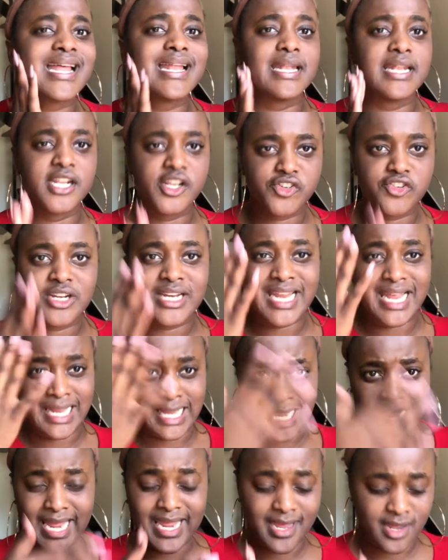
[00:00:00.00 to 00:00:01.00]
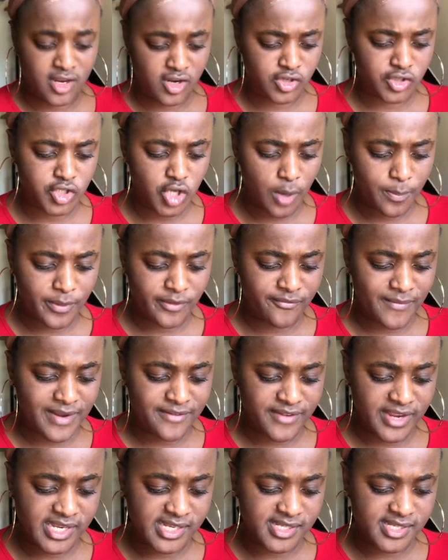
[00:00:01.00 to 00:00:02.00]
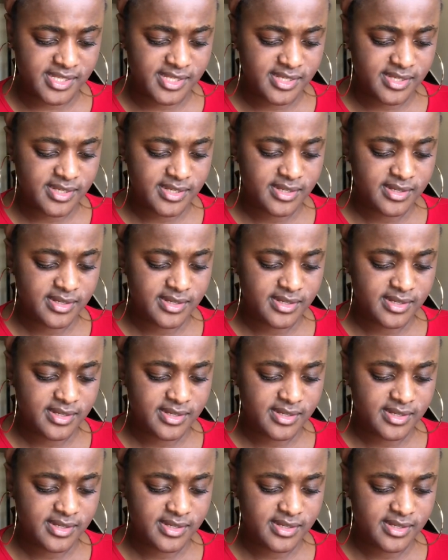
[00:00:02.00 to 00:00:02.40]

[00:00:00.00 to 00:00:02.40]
literally a layer on top of my face.